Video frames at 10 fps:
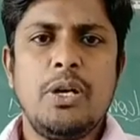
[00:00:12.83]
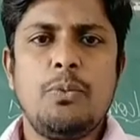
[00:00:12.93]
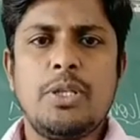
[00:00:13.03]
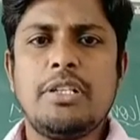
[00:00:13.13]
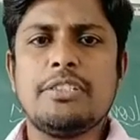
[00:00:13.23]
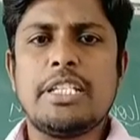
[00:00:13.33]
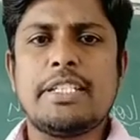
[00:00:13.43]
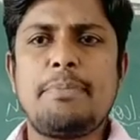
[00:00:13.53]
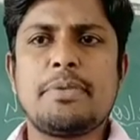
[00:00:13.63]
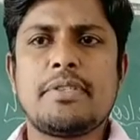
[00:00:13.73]
What are the
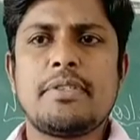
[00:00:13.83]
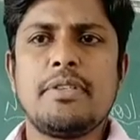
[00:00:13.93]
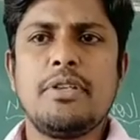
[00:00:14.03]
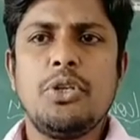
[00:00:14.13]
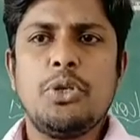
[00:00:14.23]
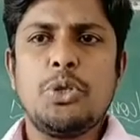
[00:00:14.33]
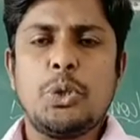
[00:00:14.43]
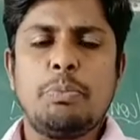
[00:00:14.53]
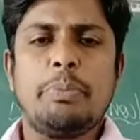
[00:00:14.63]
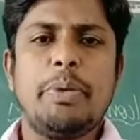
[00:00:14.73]
steps to
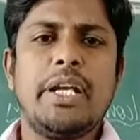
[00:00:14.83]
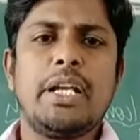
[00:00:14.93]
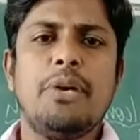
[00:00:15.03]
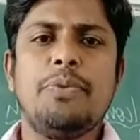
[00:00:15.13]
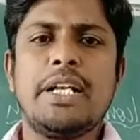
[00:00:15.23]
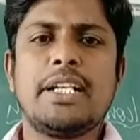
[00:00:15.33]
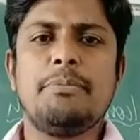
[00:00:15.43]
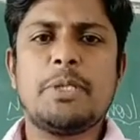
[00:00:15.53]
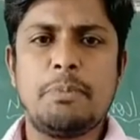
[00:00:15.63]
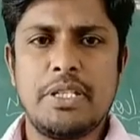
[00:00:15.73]
prepare a
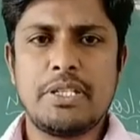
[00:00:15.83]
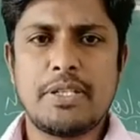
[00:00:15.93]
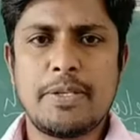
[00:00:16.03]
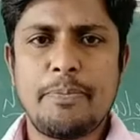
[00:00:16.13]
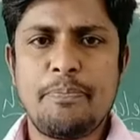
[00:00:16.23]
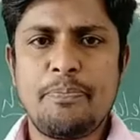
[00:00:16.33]
welcome speech?